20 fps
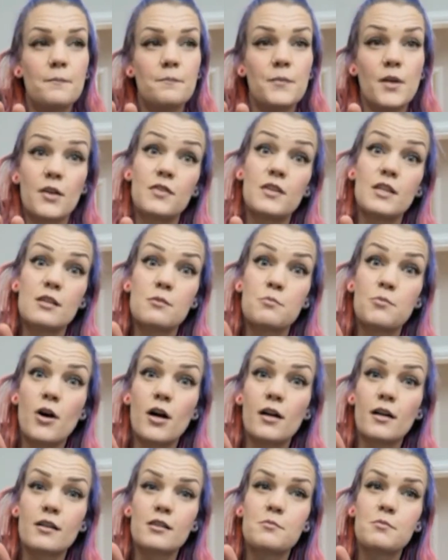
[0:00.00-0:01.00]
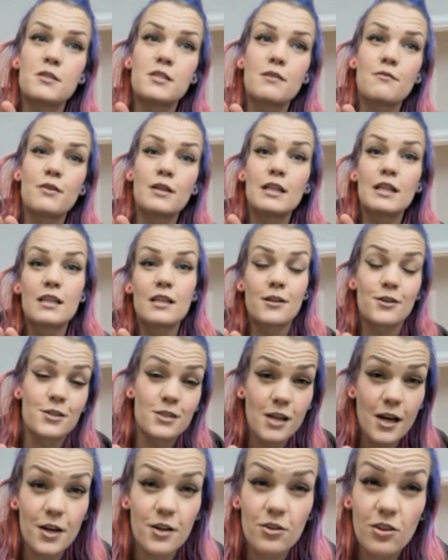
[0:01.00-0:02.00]
Not this product specifically, their
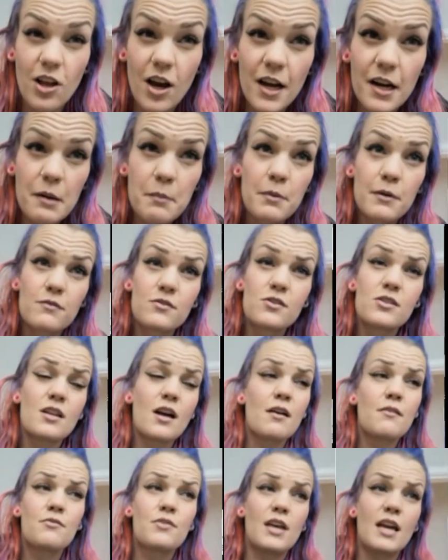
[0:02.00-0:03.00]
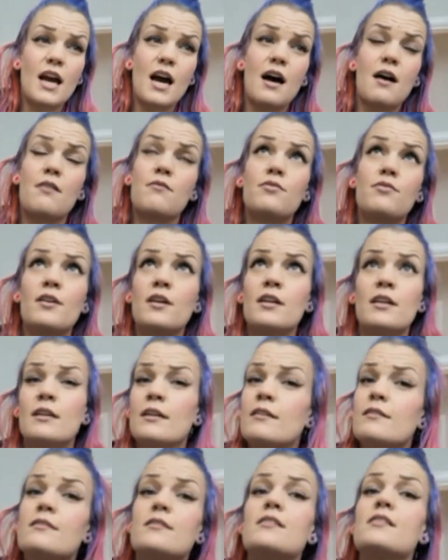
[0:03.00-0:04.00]
entire lineup of stuff. They have
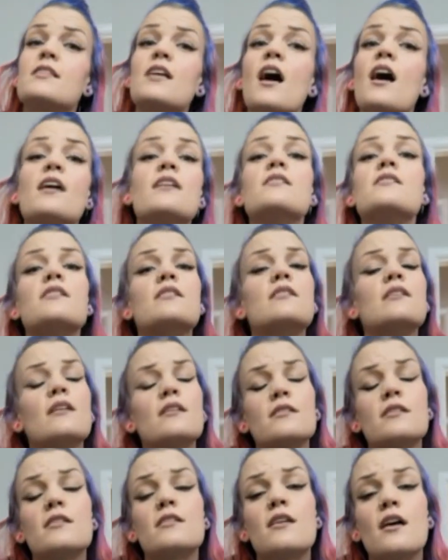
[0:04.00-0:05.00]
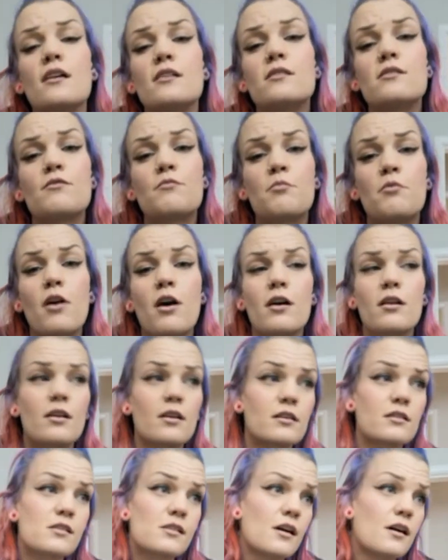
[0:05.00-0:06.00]
tons and tons and tons of
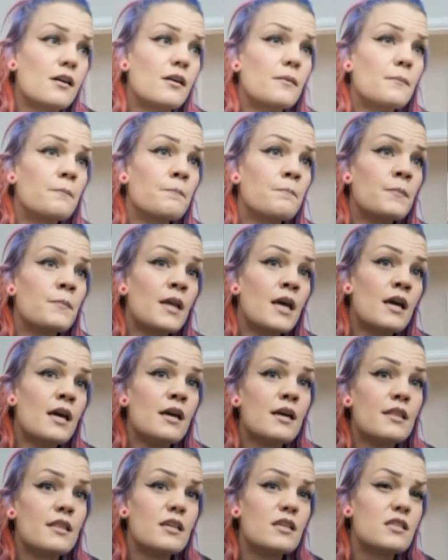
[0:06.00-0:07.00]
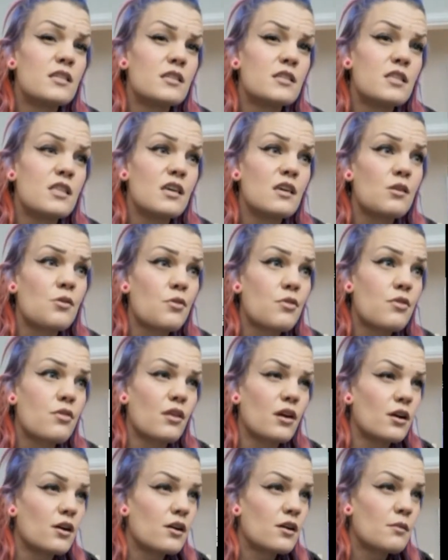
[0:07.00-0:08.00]
products. This is the
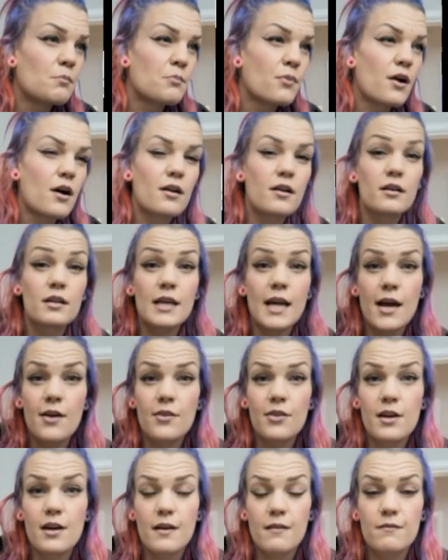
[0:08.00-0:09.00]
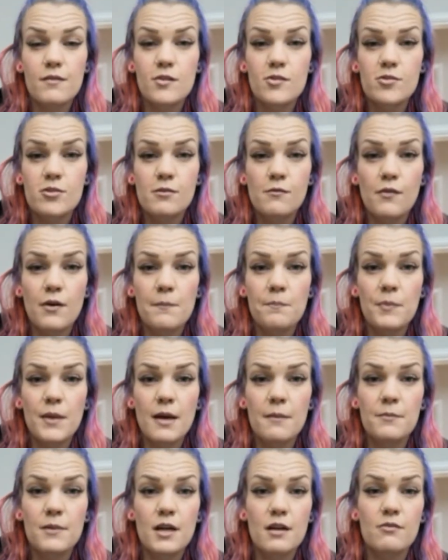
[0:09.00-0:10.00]
3rd product now that I've used from
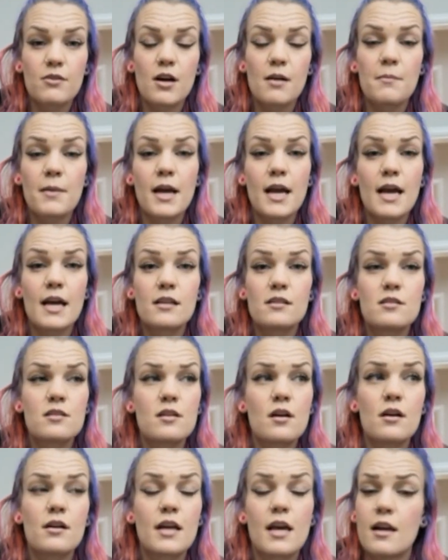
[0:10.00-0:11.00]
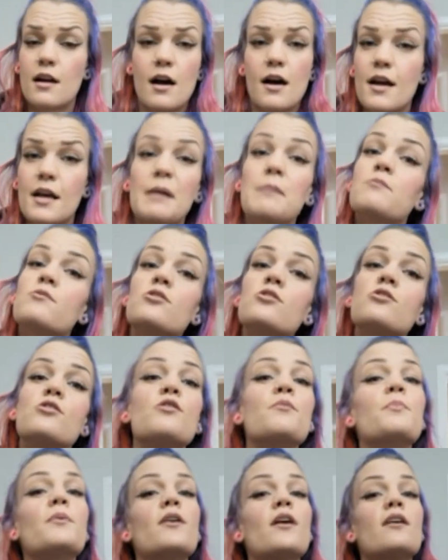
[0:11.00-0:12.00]
them that I've got my hands on, and I am
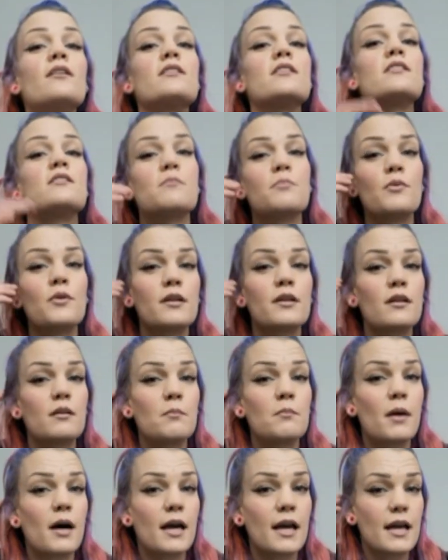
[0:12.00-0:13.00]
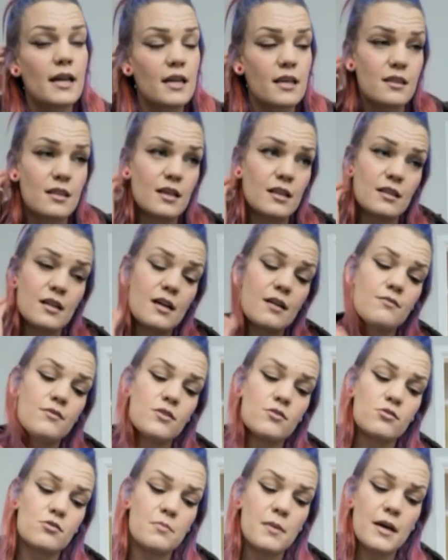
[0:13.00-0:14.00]
super not disappointed by anything that I've
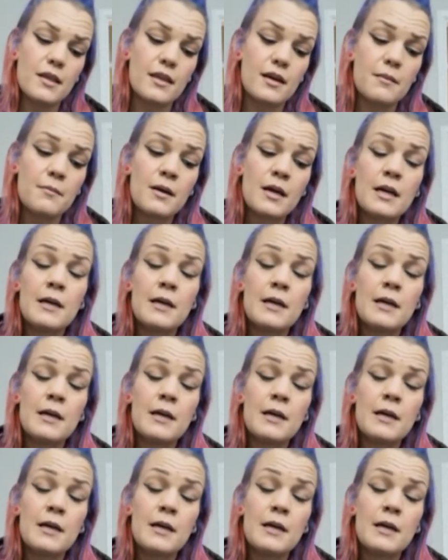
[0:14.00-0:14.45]
used by them.